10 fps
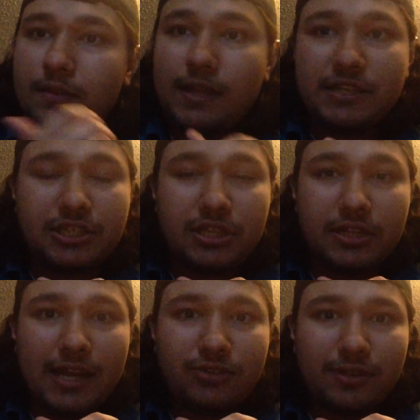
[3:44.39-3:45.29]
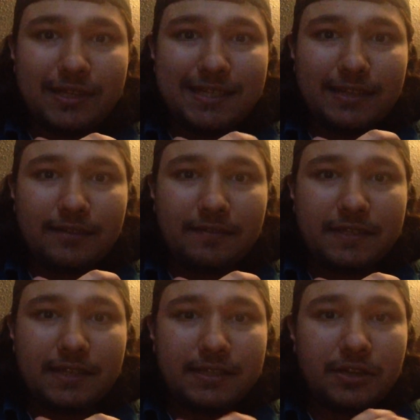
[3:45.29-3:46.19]
That's just the natural instinct of this
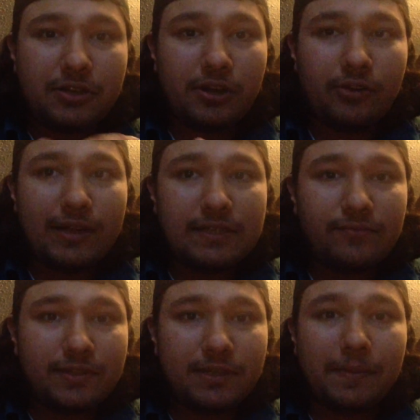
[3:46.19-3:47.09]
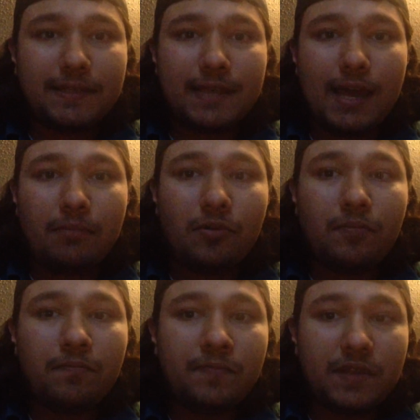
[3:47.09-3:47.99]
thing, is to turn aggressive when something's edible.
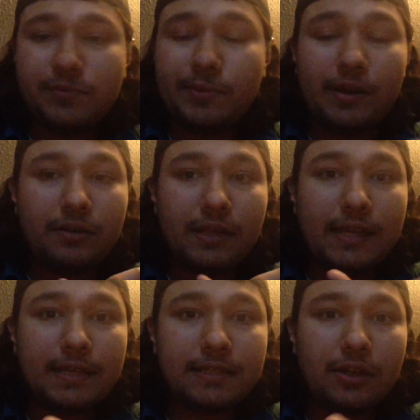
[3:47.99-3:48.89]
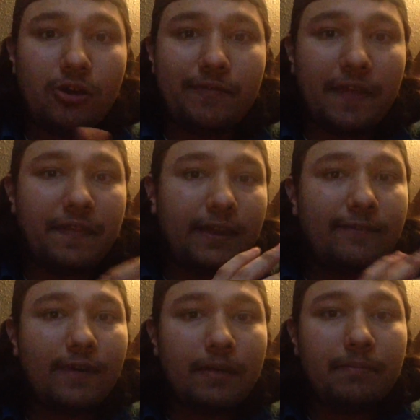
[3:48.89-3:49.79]
Because it doesn't know if that thing can
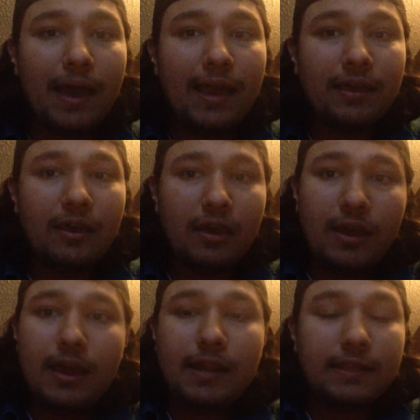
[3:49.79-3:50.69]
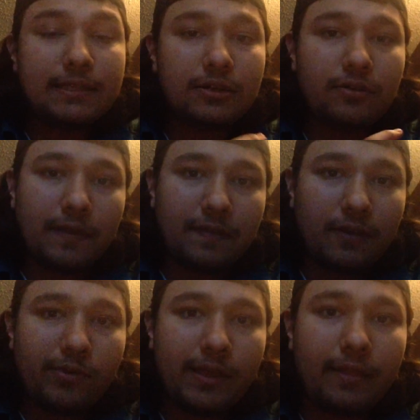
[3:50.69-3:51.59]
fight back, and it doesn't know if that
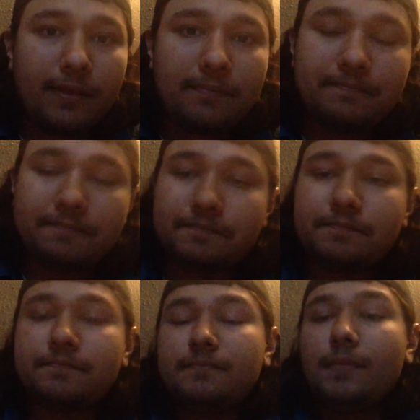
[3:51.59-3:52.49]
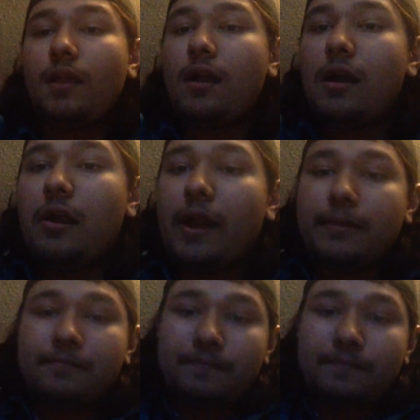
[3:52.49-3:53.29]
thing will kill it. Alright.